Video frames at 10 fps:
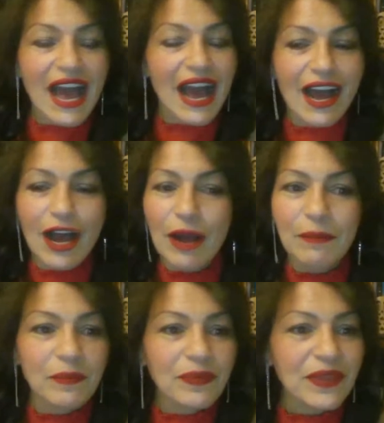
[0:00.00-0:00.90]

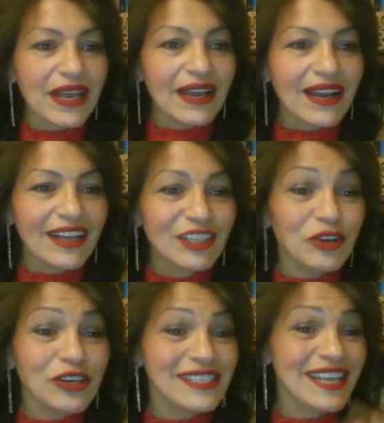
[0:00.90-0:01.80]

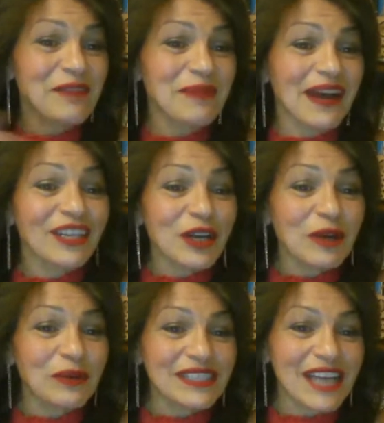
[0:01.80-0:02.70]
Adora saying, but I don't know
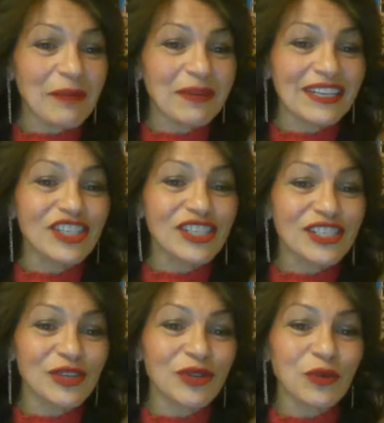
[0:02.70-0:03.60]
what's happening. Just
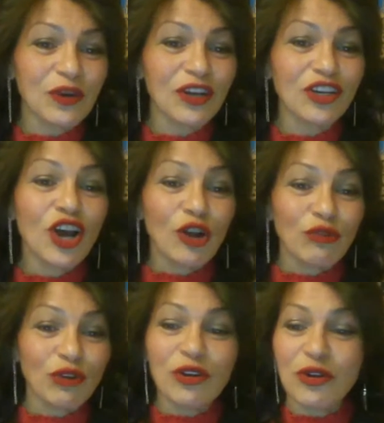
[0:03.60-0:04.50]
saw the word
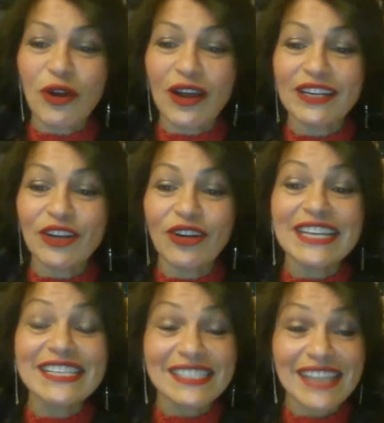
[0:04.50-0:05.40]
Roku and got
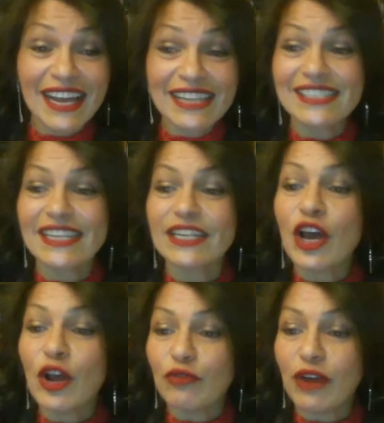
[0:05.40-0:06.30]
excited.
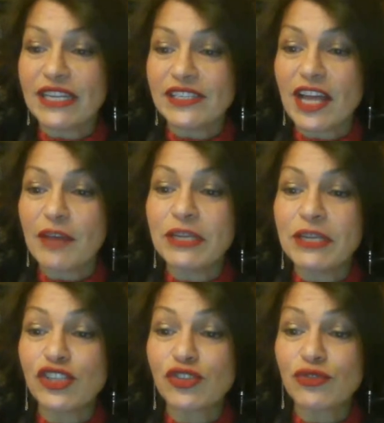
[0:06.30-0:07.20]
Right. So let me
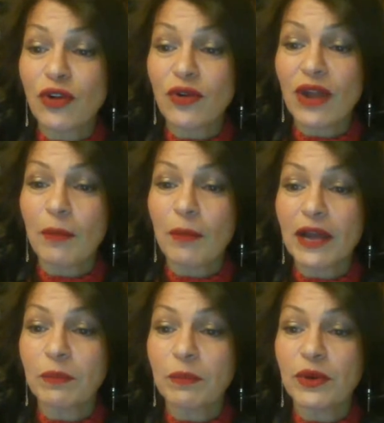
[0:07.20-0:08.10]
scroll up
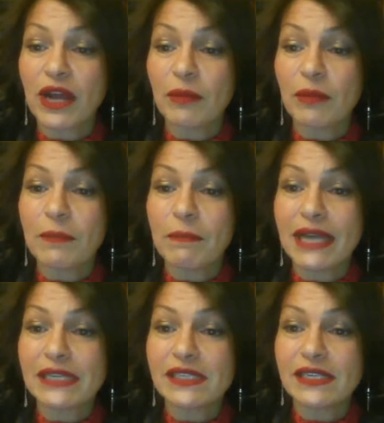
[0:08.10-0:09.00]
and put up the
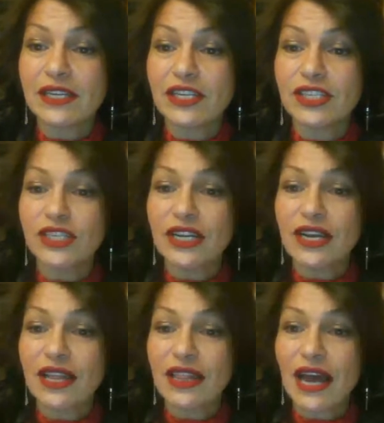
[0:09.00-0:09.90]
message
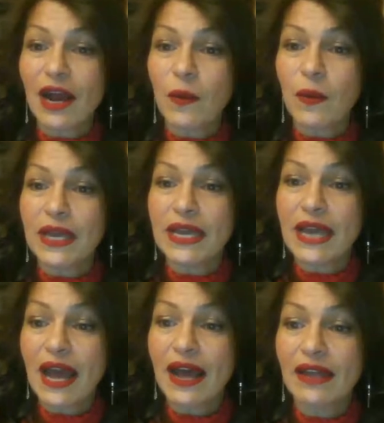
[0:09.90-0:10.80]
that we
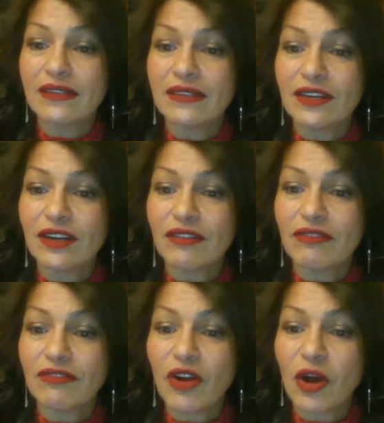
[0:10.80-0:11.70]
had
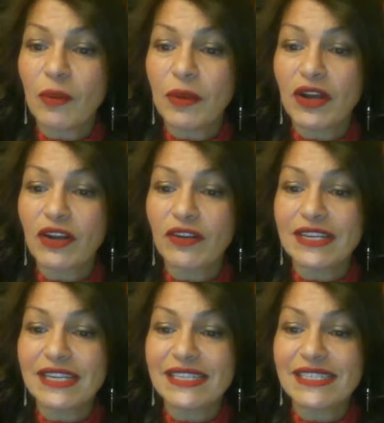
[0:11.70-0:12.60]
from
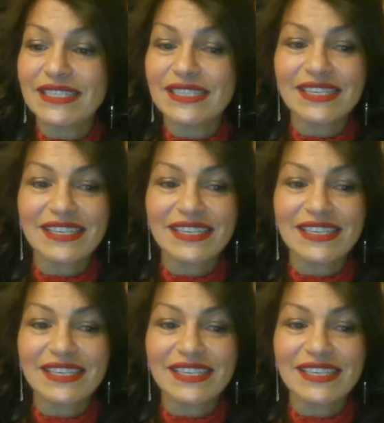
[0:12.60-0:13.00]
Grizz